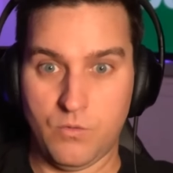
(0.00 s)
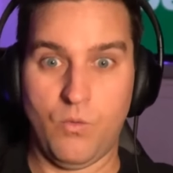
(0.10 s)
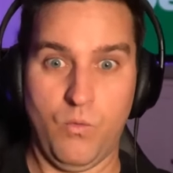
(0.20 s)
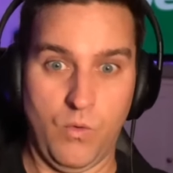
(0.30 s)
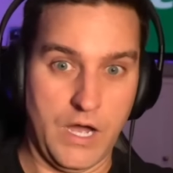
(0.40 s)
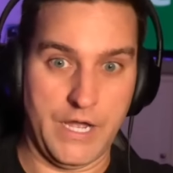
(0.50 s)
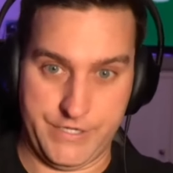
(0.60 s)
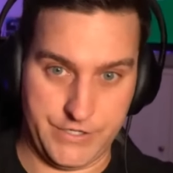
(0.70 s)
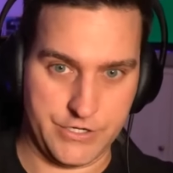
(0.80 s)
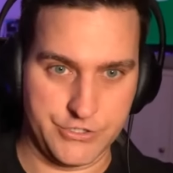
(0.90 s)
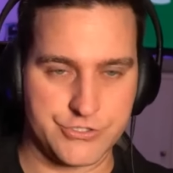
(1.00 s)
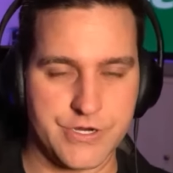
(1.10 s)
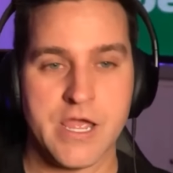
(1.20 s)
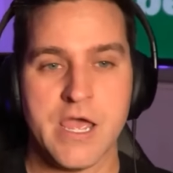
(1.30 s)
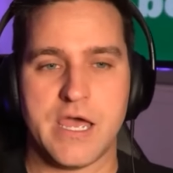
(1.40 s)
wine
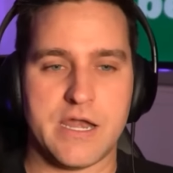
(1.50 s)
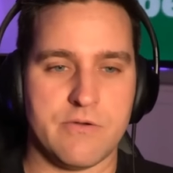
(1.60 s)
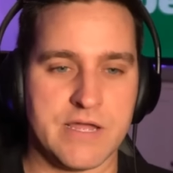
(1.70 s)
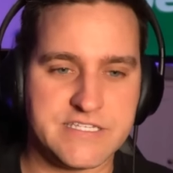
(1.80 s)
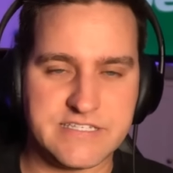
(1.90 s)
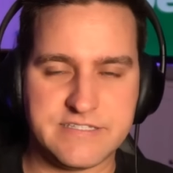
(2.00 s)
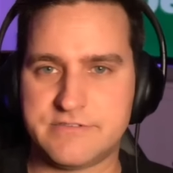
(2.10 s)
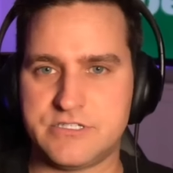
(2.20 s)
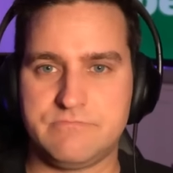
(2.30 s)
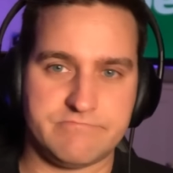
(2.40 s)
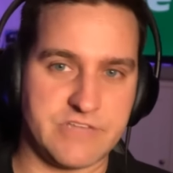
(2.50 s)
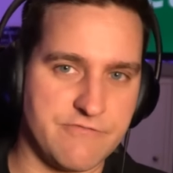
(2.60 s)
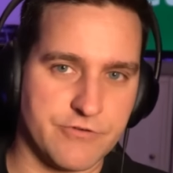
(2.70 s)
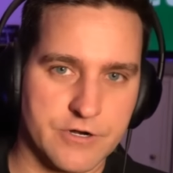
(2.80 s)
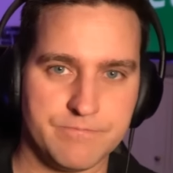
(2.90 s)
country. Anyway,
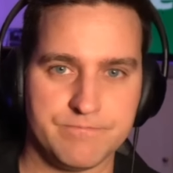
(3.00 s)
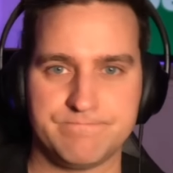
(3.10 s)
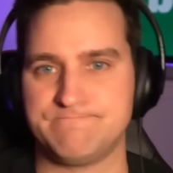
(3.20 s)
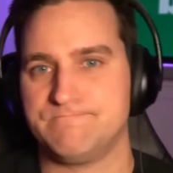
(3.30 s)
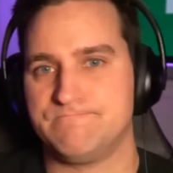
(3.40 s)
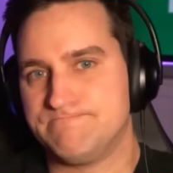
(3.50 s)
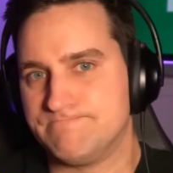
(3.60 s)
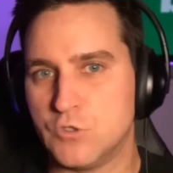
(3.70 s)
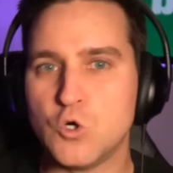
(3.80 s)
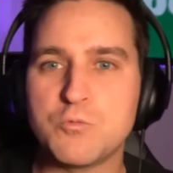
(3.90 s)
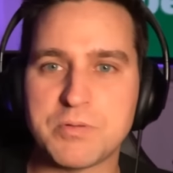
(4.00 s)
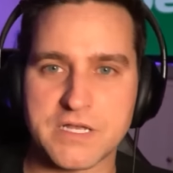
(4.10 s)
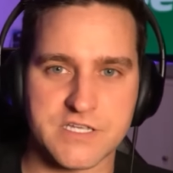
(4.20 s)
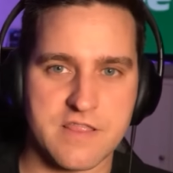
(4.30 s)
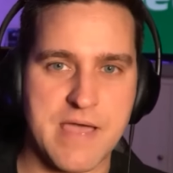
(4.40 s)
Denver, who
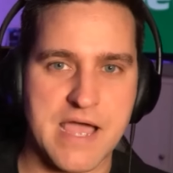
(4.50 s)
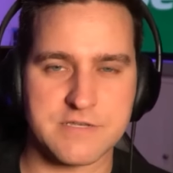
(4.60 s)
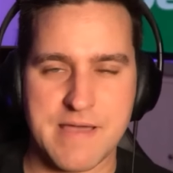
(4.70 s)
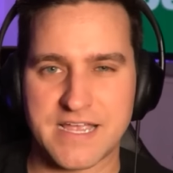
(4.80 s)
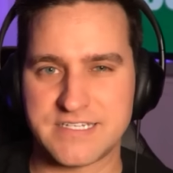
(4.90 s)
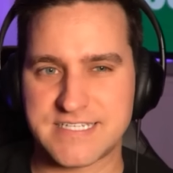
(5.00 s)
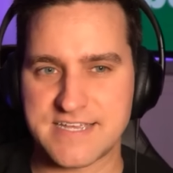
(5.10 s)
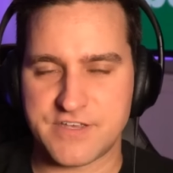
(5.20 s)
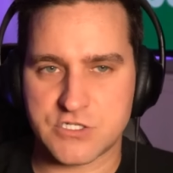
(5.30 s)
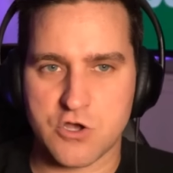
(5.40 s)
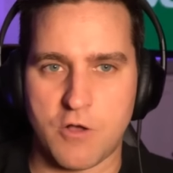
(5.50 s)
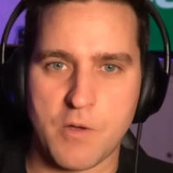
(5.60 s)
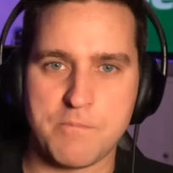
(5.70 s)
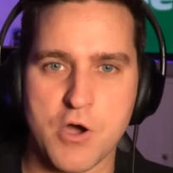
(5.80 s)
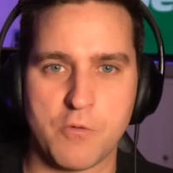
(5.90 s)
plays on the back to back. Kentavious
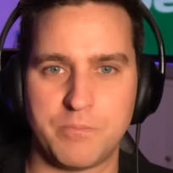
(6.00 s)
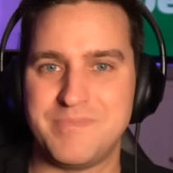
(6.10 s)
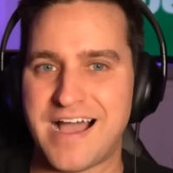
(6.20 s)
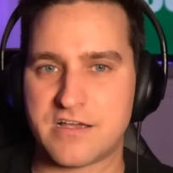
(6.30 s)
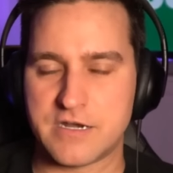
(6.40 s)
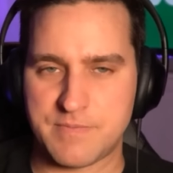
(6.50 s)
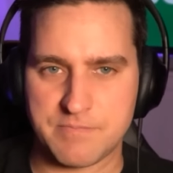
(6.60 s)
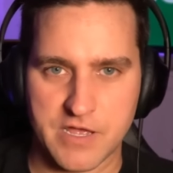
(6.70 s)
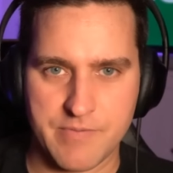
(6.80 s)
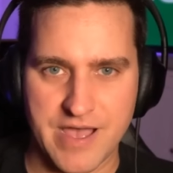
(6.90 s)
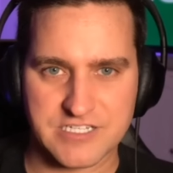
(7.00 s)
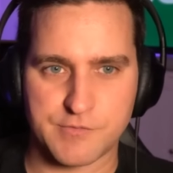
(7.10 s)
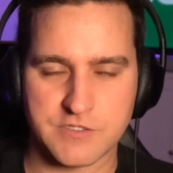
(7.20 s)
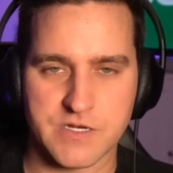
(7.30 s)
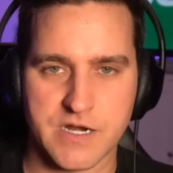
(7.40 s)
Caldwell Pope not going to be playing
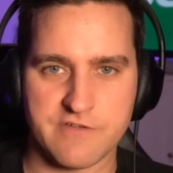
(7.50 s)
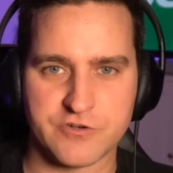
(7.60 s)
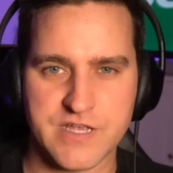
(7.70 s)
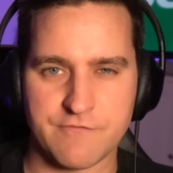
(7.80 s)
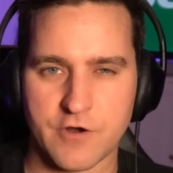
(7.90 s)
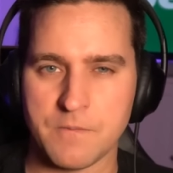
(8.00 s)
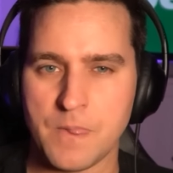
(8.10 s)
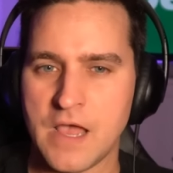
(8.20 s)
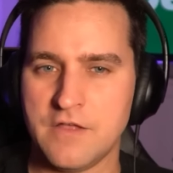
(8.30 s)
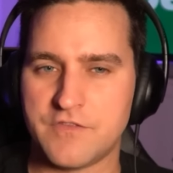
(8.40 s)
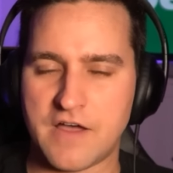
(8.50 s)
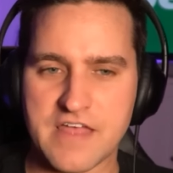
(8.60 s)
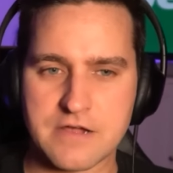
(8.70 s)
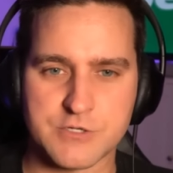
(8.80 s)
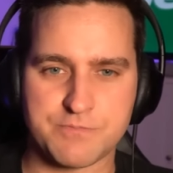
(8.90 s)
basketball tonight for Denver. Thought
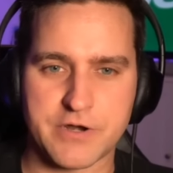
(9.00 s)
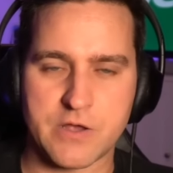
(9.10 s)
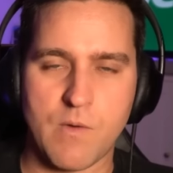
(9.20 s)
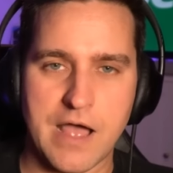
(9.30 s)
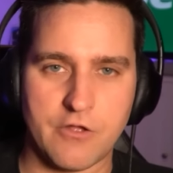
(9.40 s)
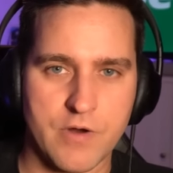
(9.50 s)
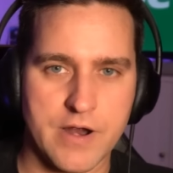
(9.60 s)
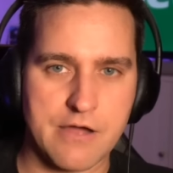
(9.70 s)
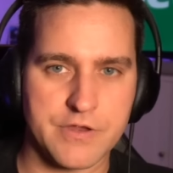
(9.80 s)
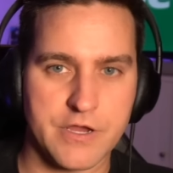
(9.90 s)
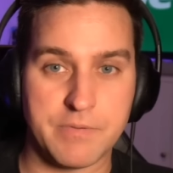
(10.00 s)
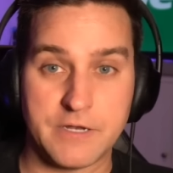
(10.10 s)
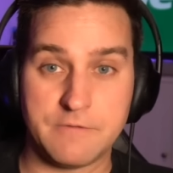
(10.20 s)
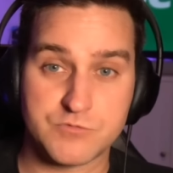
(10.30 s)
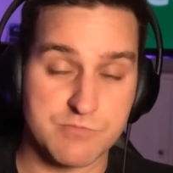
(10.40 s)
that was a pretty wild run out here,
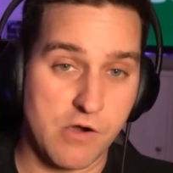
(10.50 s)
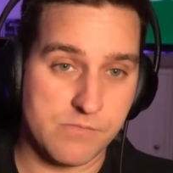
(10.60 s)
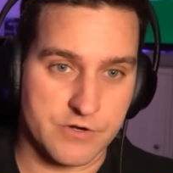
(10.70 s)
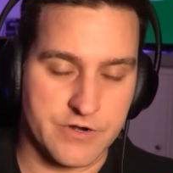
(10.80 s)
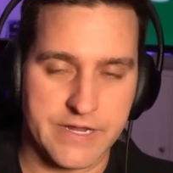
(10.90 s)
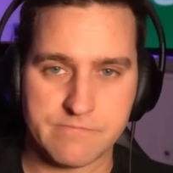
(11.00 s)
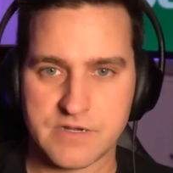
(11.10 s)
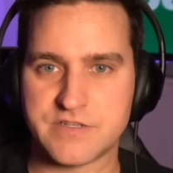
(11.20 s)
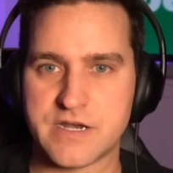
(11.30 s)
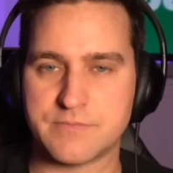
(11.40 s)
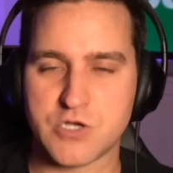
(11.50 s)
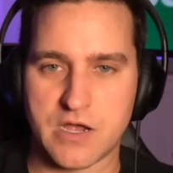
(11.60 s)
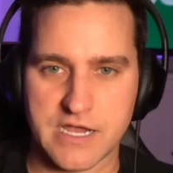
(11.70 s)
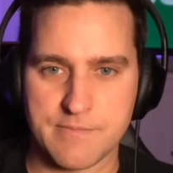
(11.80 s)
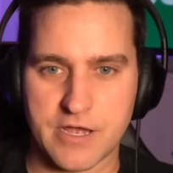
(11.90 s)
but Jamal Murray ended up
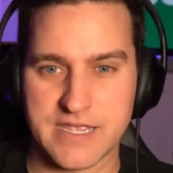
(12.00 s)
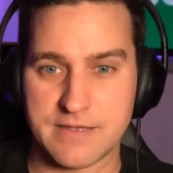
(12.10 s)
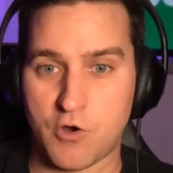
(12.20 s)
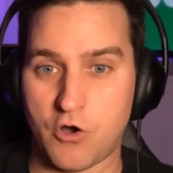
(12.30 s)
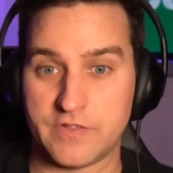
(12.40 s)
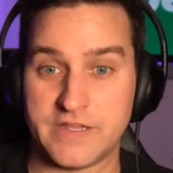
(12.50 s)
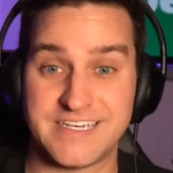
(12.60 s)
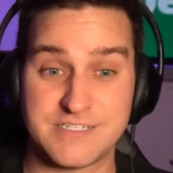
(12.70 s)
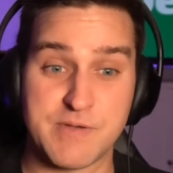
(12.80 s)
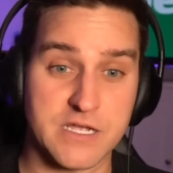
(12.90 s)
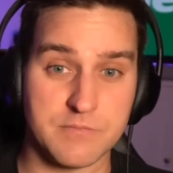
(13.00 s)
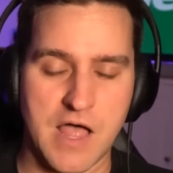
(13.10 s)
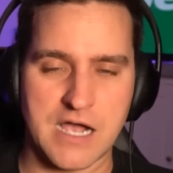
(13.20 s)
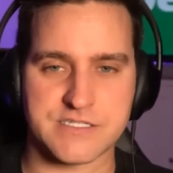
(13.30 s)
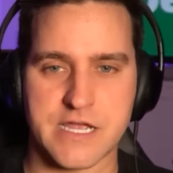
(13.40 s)
talking about him on Lindy's Pick'em
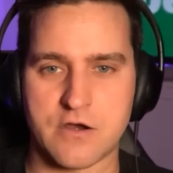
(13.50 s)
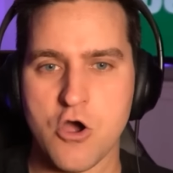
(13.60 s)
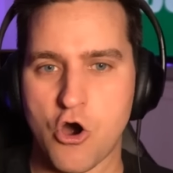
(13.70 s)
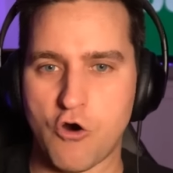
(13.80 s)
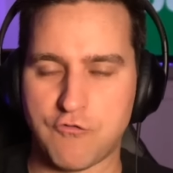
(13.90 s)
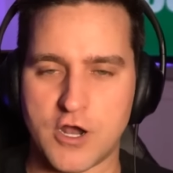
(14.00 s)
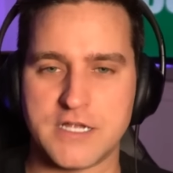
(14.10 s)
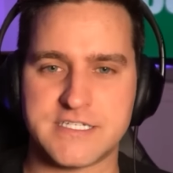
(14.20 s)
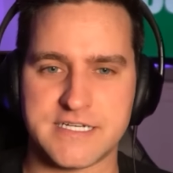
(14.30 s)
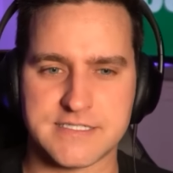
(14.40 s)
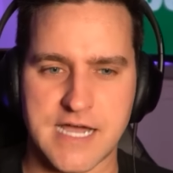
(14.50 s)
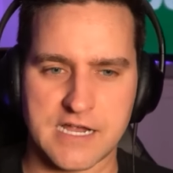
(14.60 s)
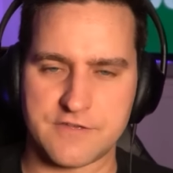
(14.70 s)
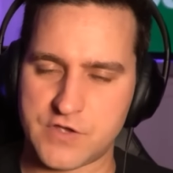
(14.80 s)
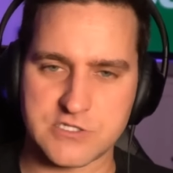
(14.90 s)
Locks there over on
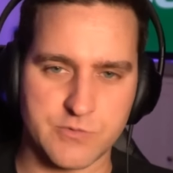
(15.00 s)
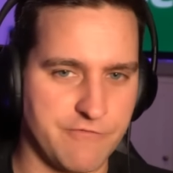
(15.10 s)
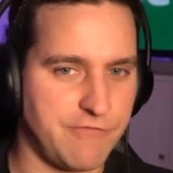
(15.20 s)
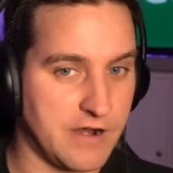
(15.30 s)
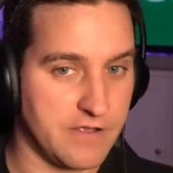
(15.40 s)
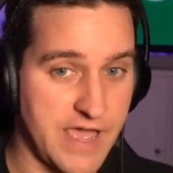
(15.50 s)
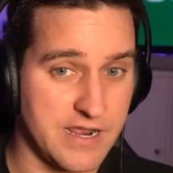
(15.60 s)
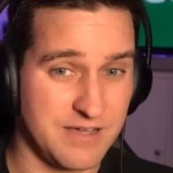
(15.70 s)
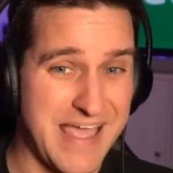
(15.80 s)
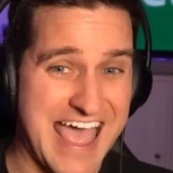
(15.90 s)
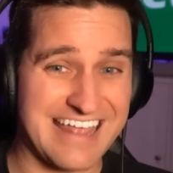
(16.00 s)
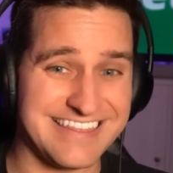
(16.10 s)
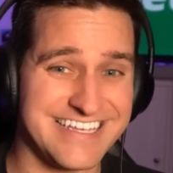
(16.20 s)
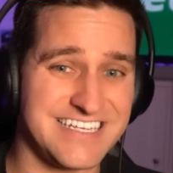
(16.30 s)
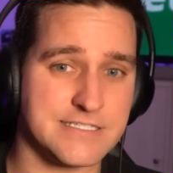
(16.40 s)
TikTok. If you guys want to fire that up at
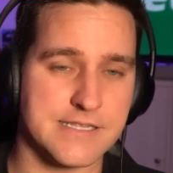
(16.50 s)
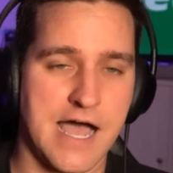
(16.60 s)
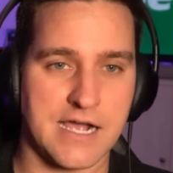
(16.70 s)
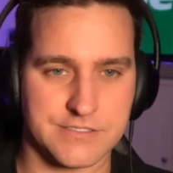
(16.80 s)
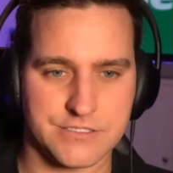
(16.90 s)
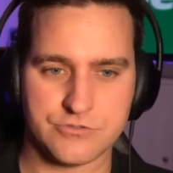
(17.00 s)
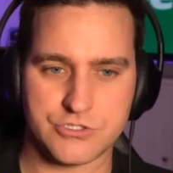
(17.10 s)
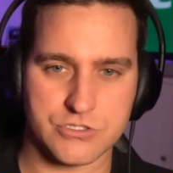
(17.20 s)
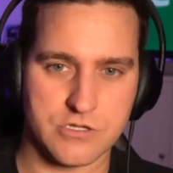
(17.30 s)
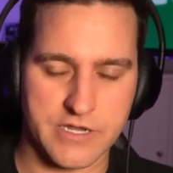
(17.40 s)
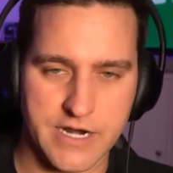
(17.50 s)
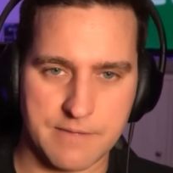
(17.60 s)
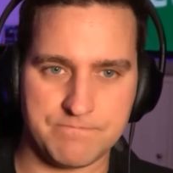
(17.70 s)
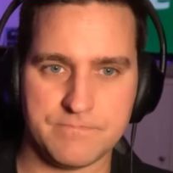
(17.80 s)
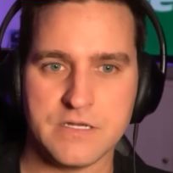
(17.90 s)
Lindy's Locks, just look it up.